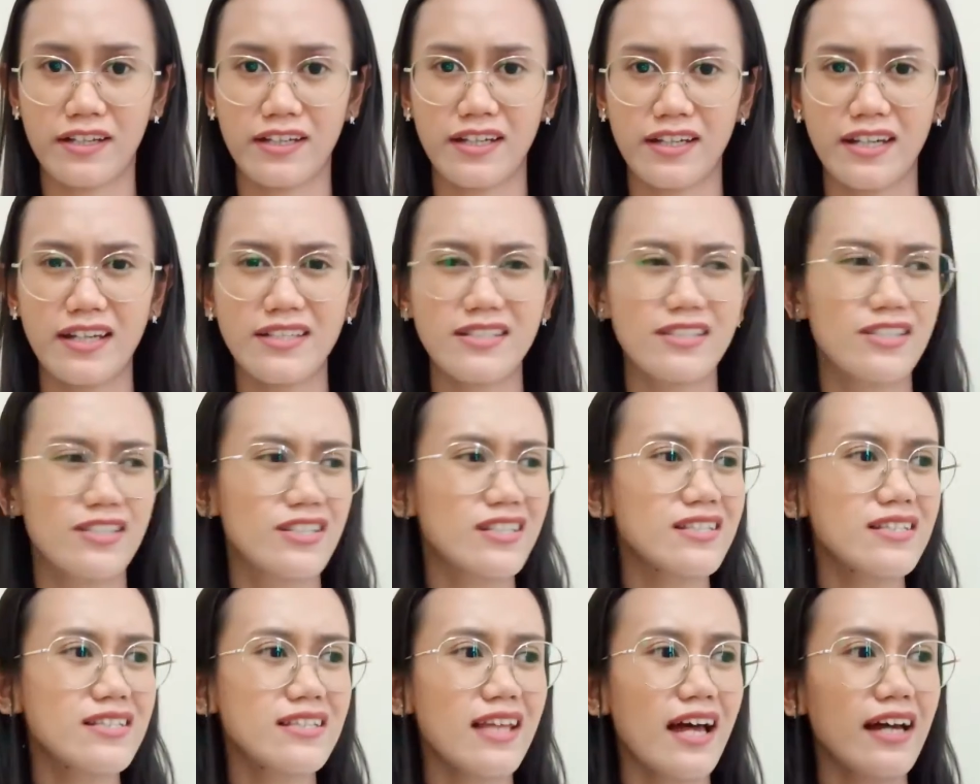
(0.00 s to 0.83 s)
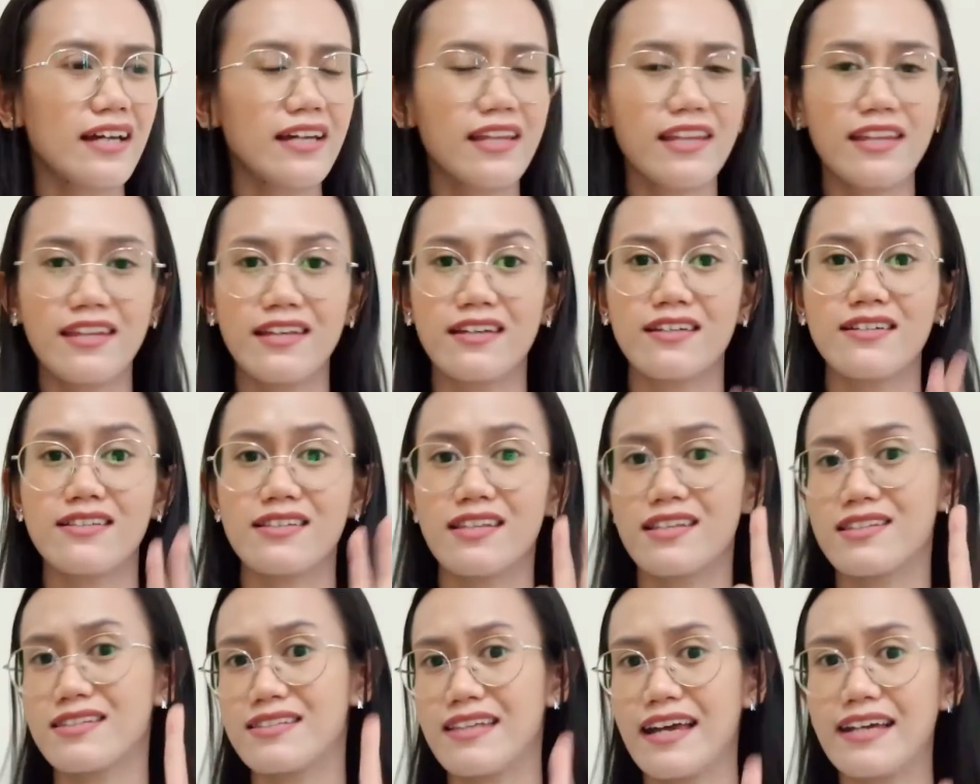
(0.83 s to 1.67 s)
It's just like the
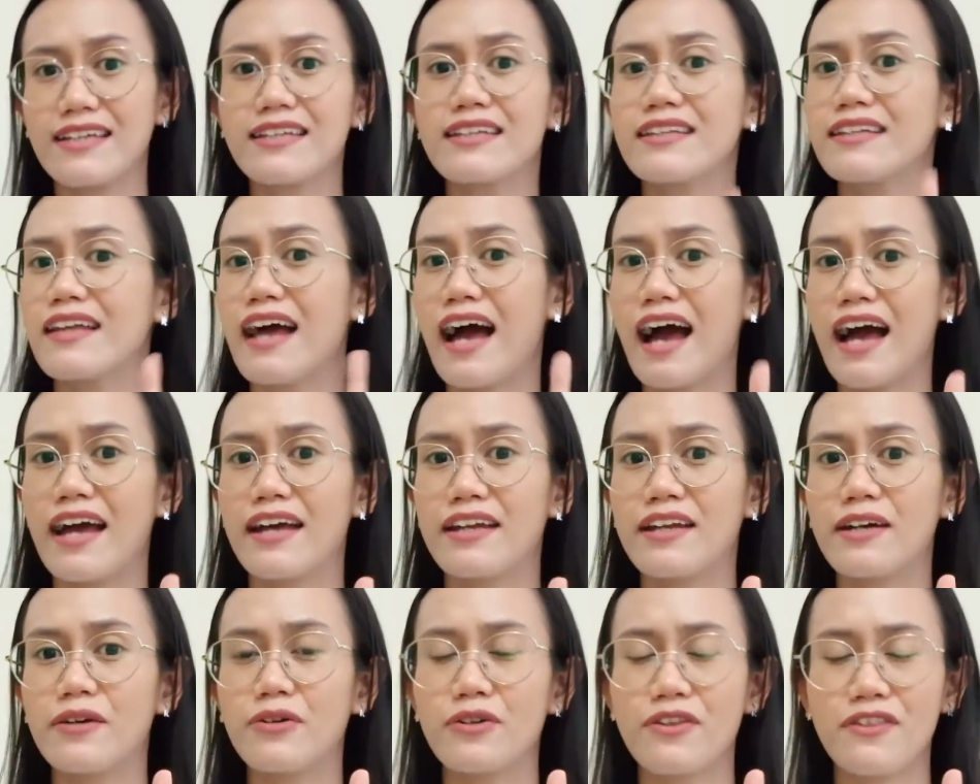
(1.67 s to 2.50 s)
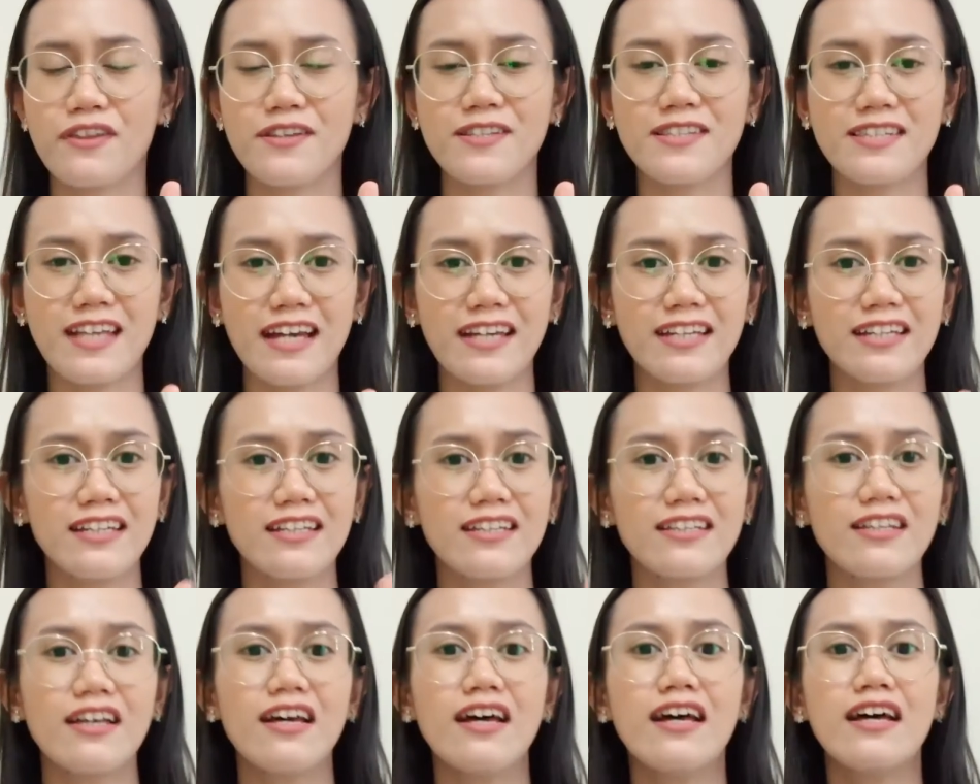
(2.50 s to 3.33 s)
second item or the
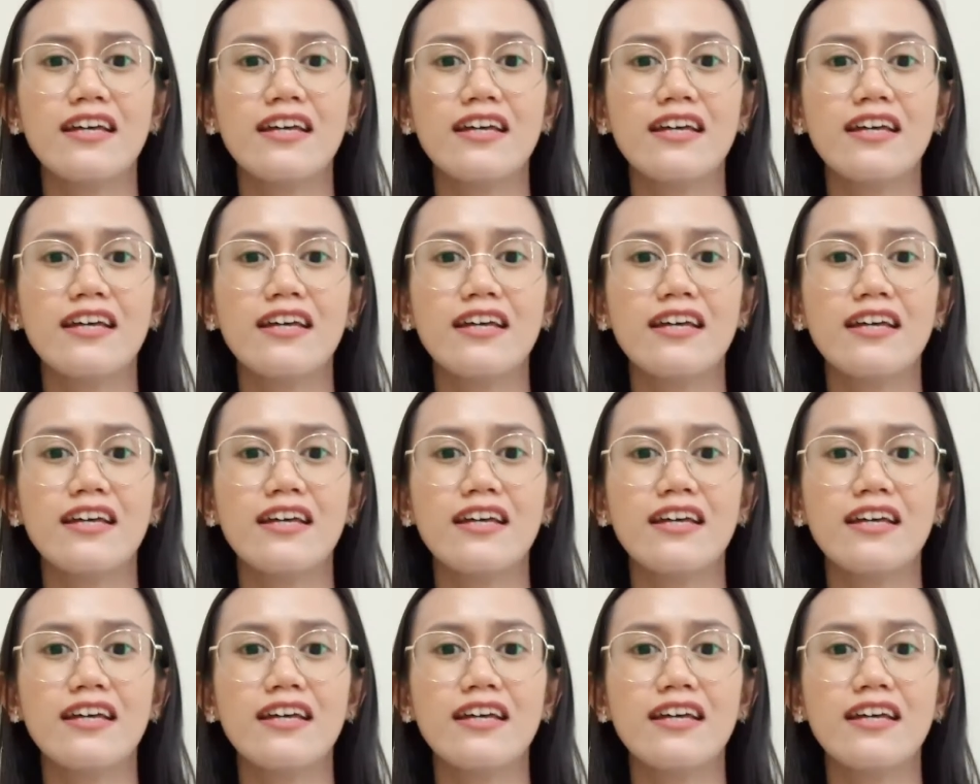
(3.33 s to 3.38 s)
second